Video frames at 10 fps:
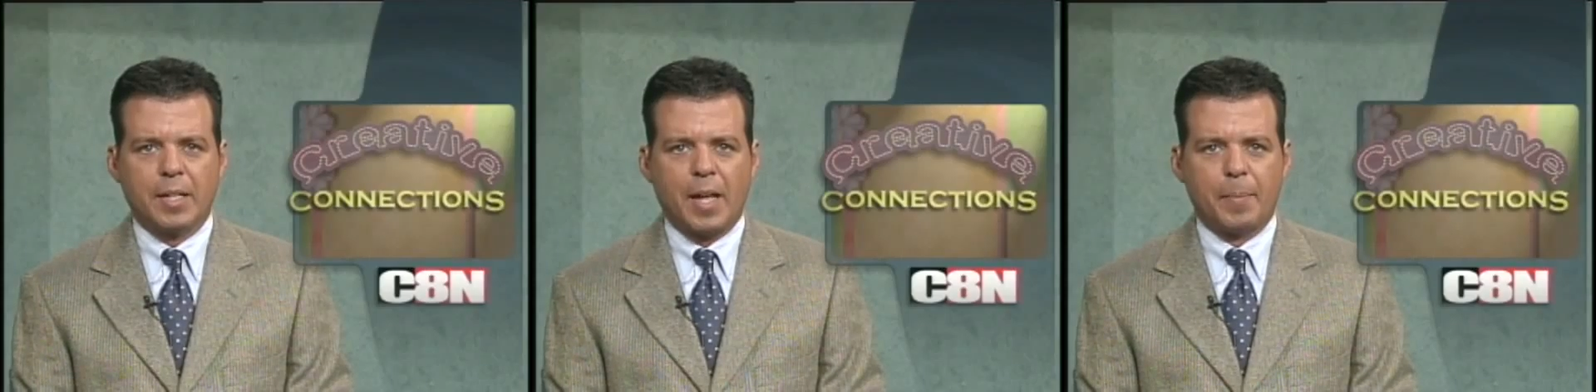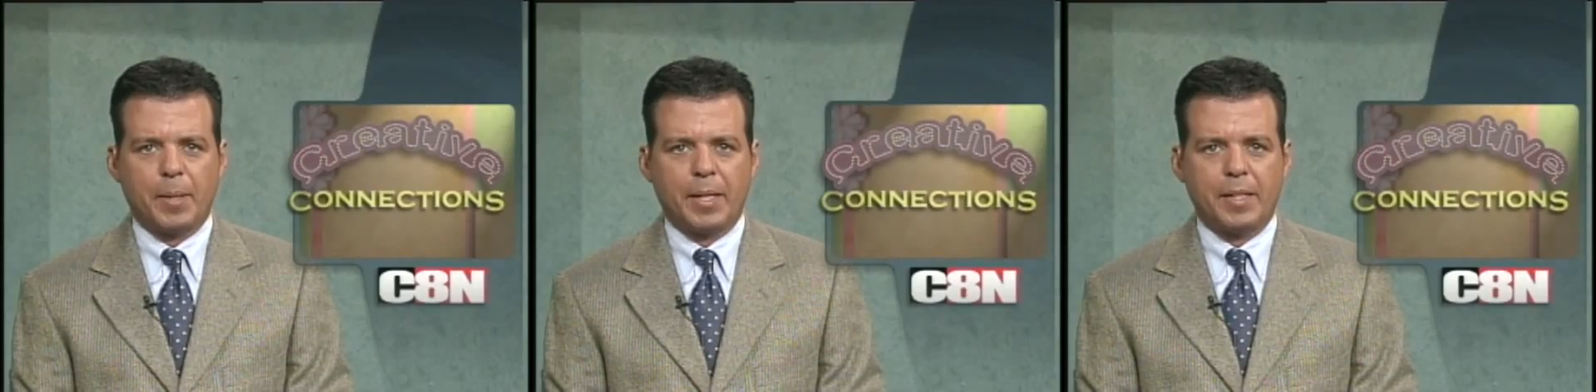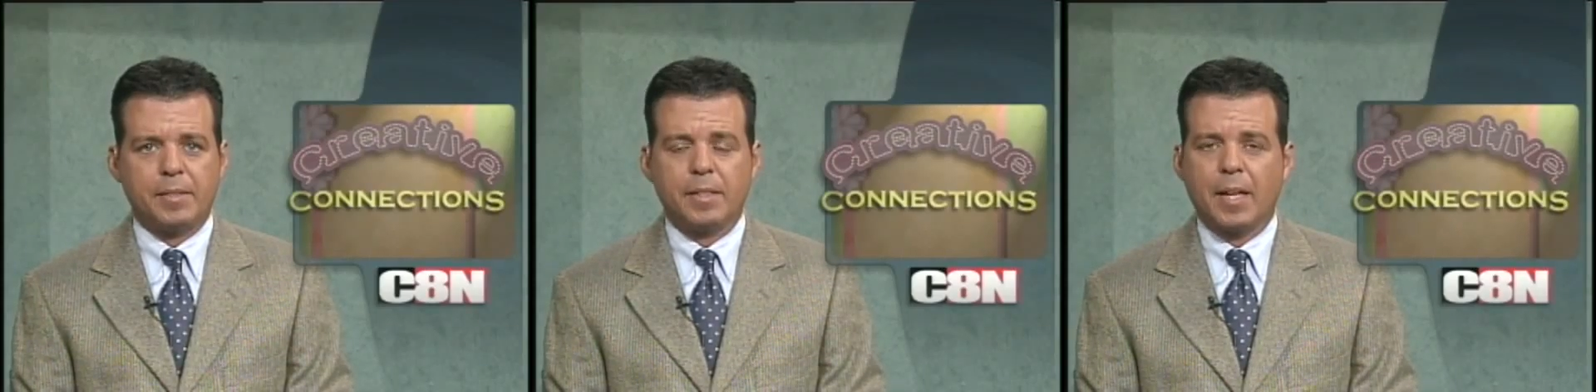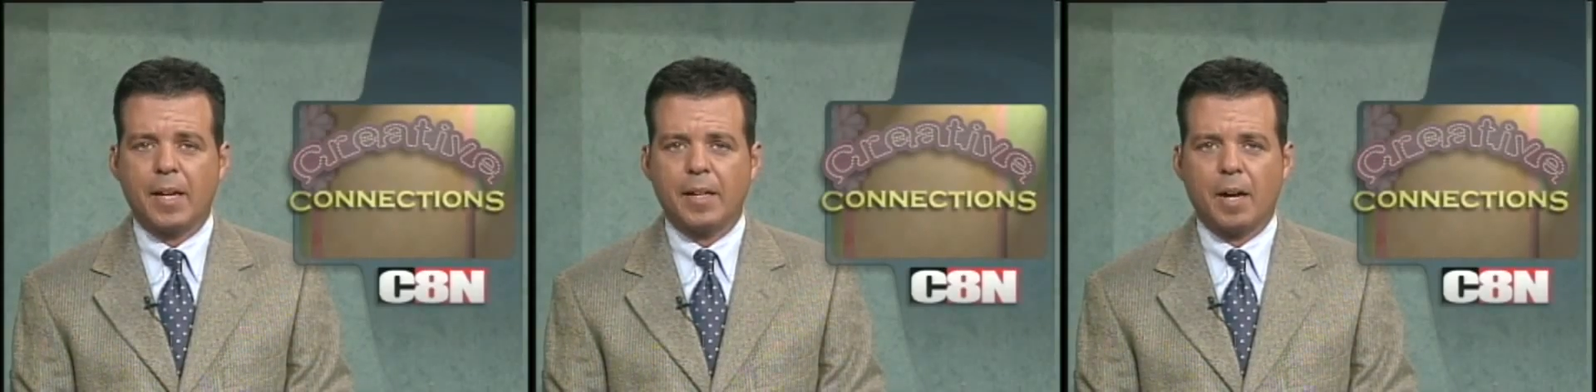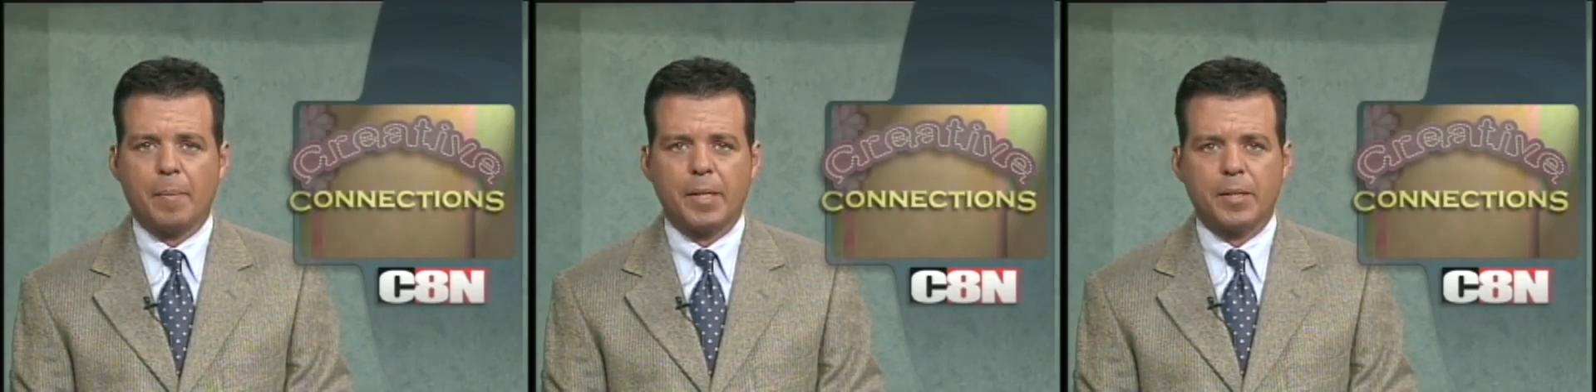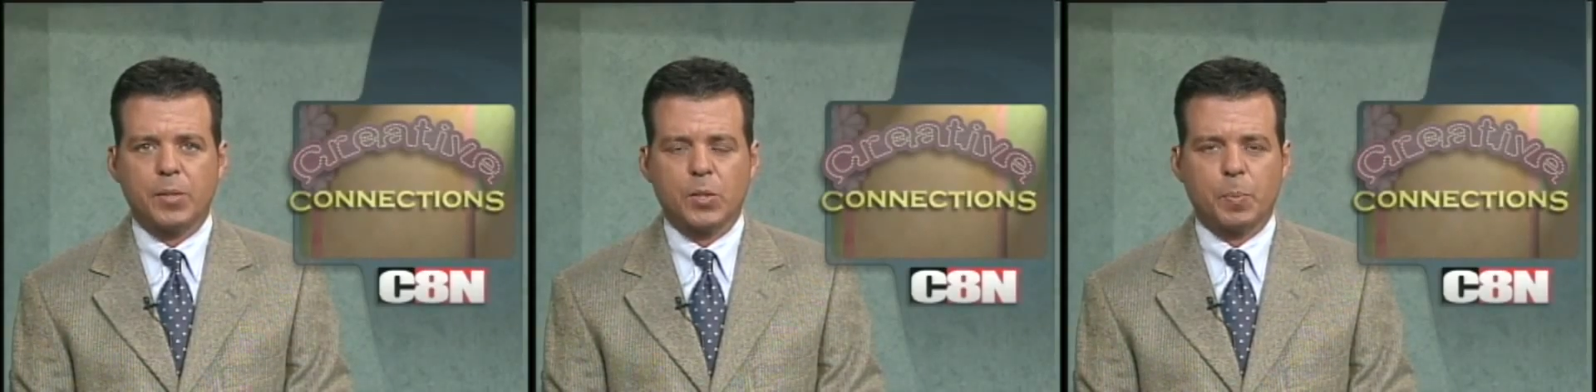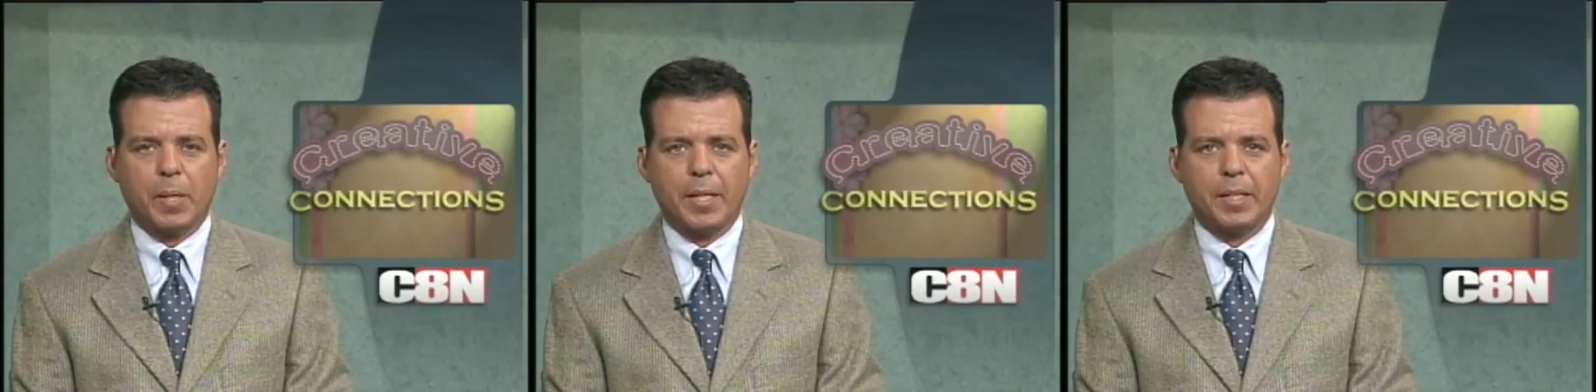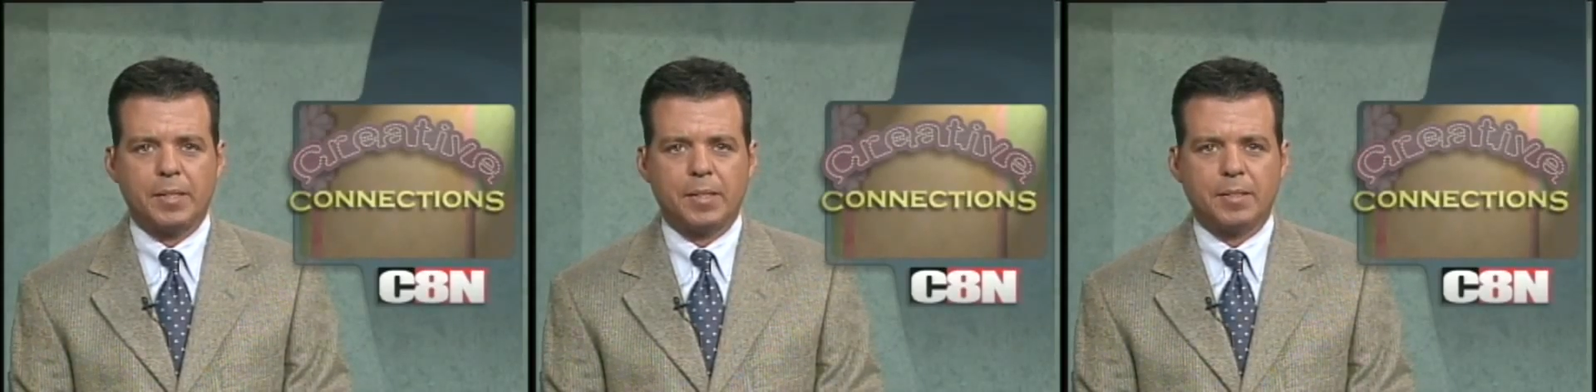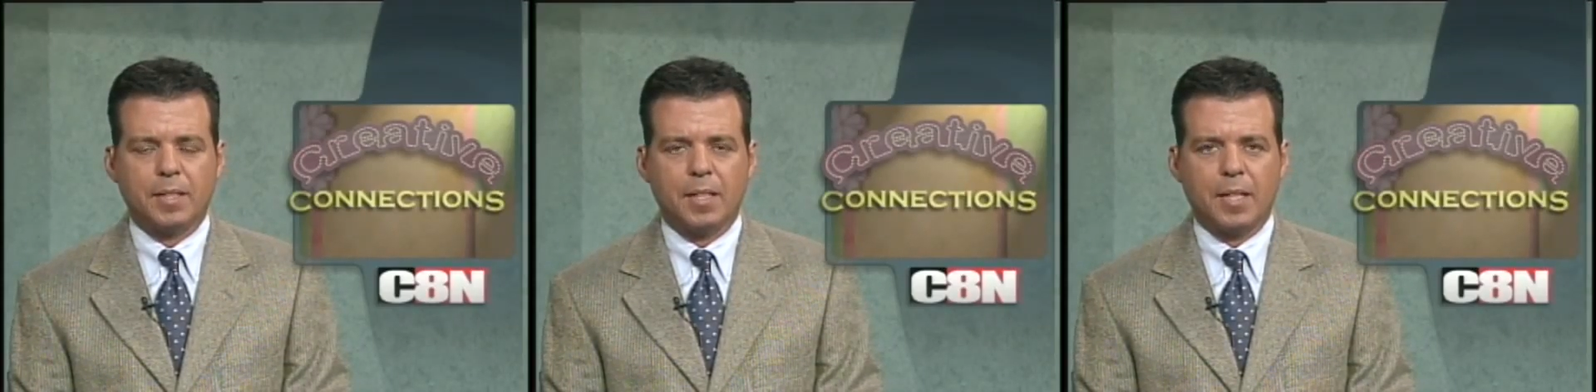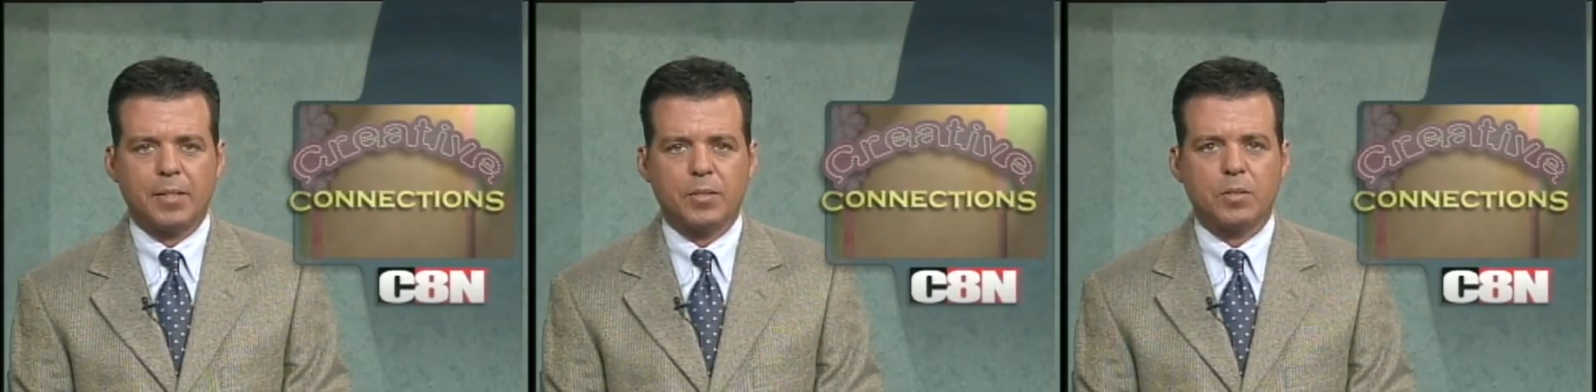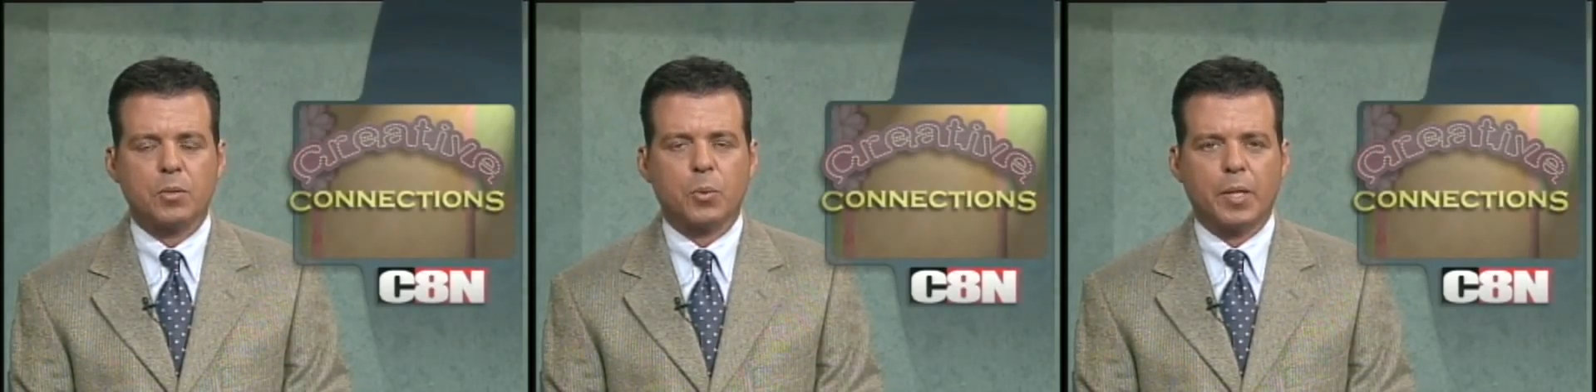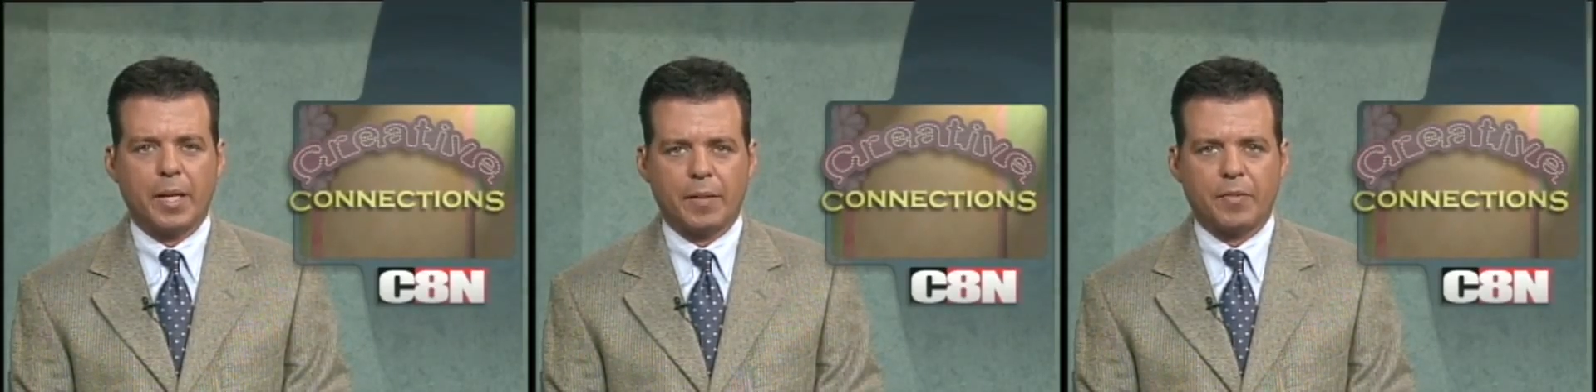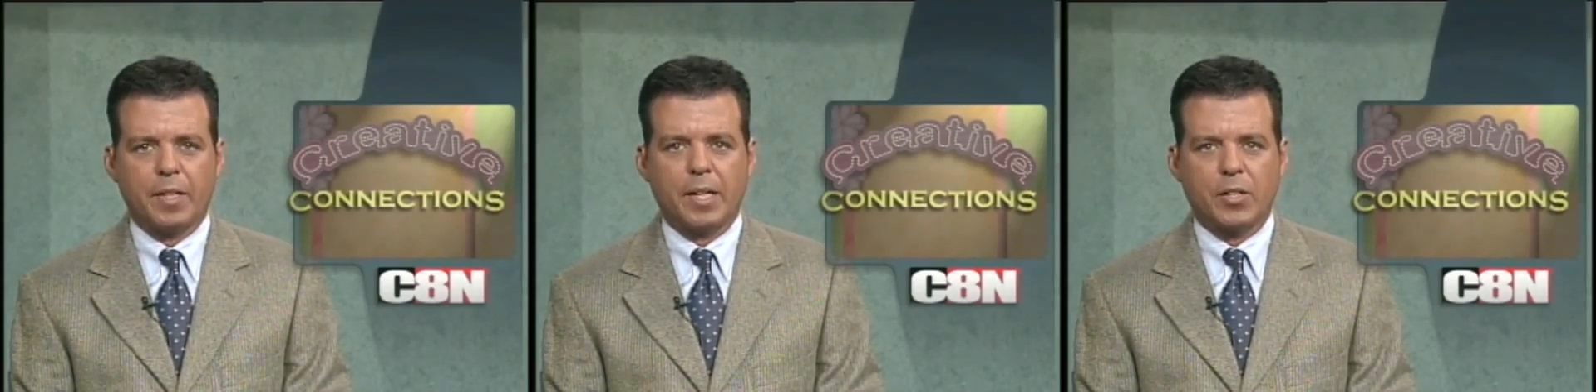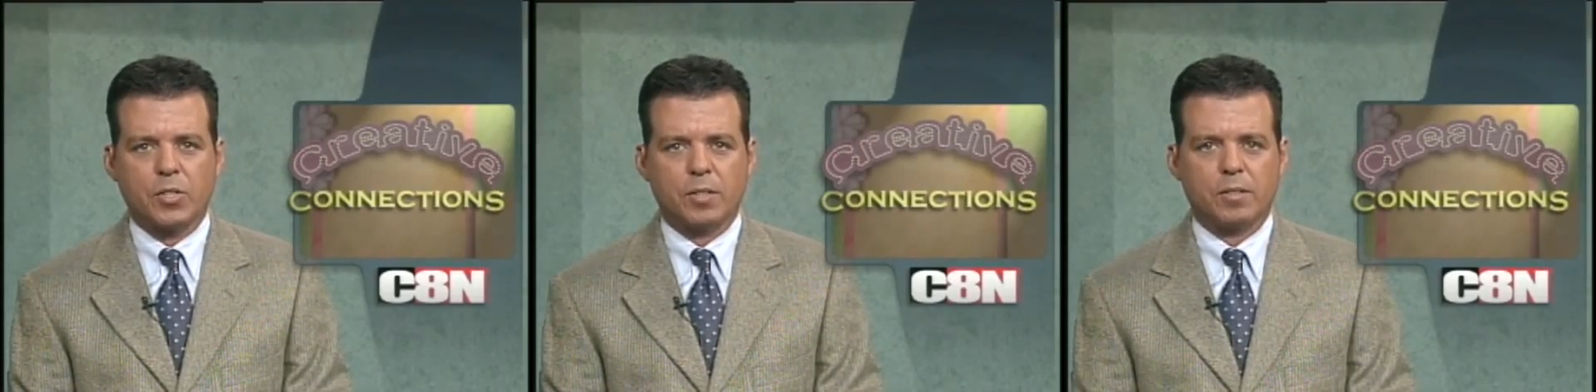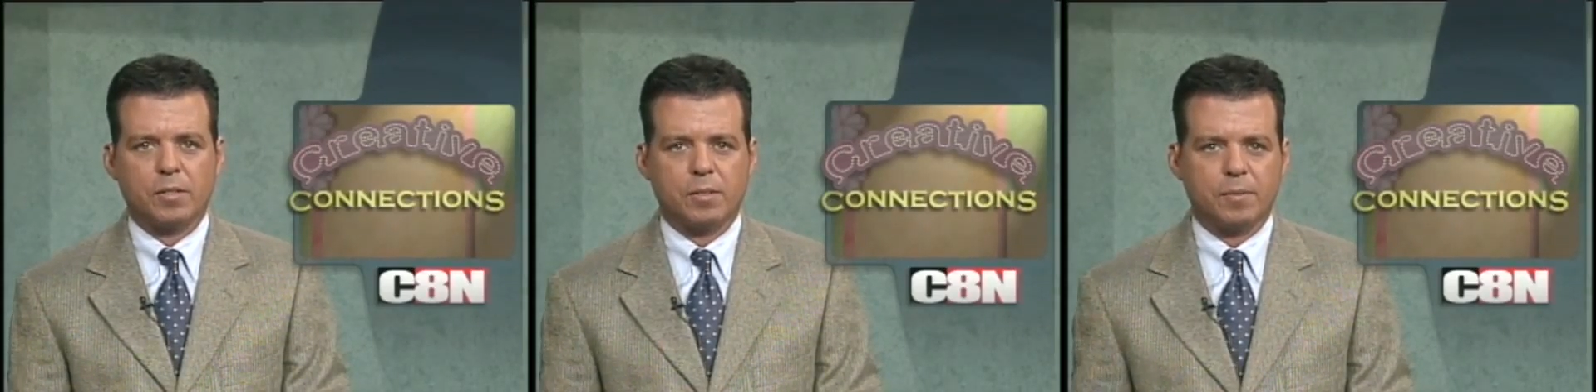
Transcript: Cable 8's Katie Cummings explains in tonight's Creative Connections.